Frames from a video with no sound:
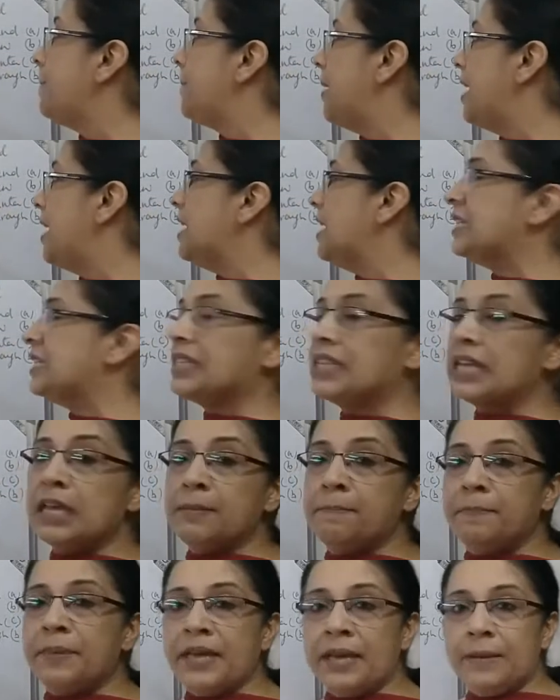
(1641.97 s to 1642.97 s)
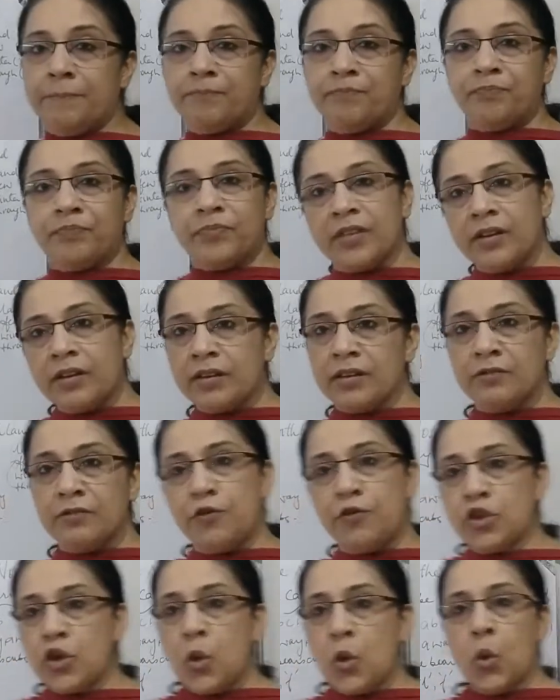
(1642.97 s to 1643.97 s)
B, C, B.
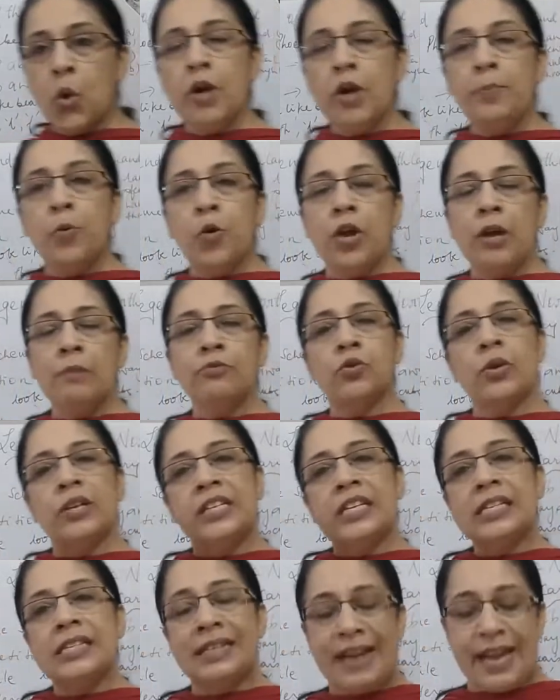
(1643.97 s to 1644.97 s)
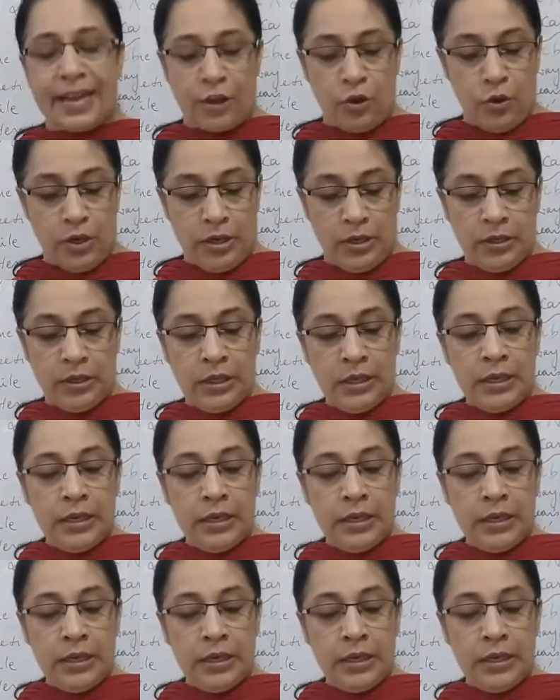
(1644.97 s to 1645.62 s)
For the whole poem, so it is regular.